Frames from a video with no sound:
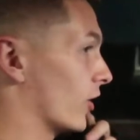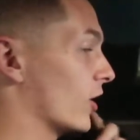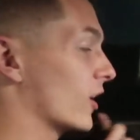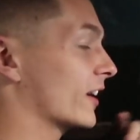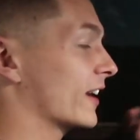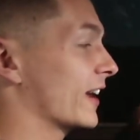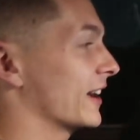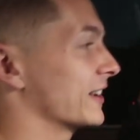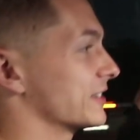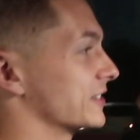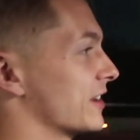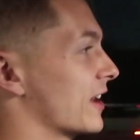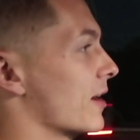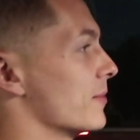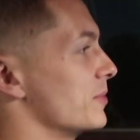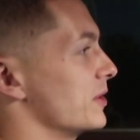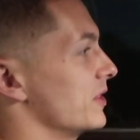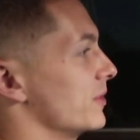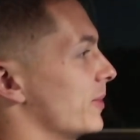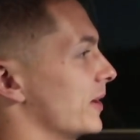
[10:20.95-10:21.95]
luck has
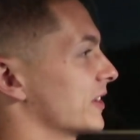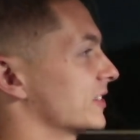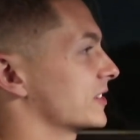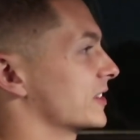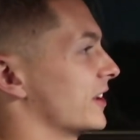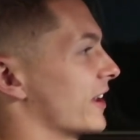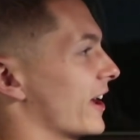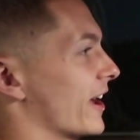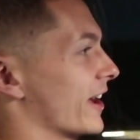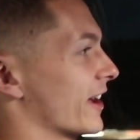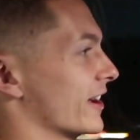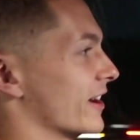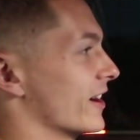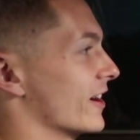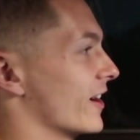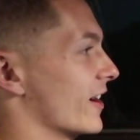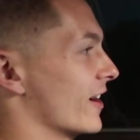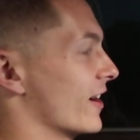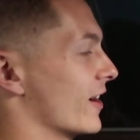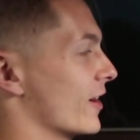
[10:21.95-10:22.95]
not been the best today.
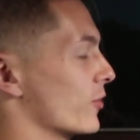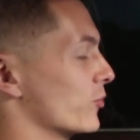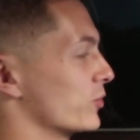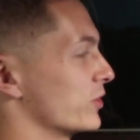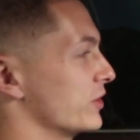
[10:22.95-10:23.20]
Uh,